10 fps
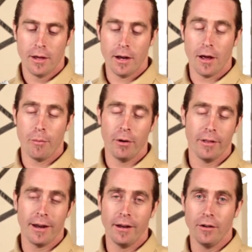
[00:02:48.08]
Now, putting
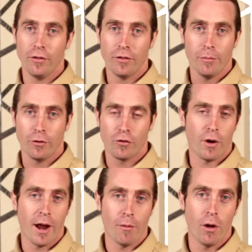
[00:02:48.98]
that into simple
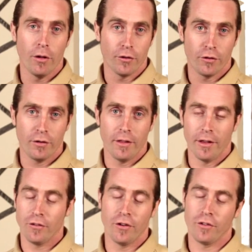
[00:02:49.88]
drywall on your
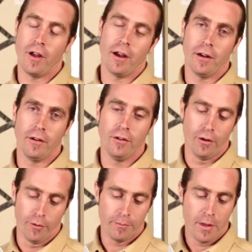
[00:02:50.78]
ceiling is just not going to do.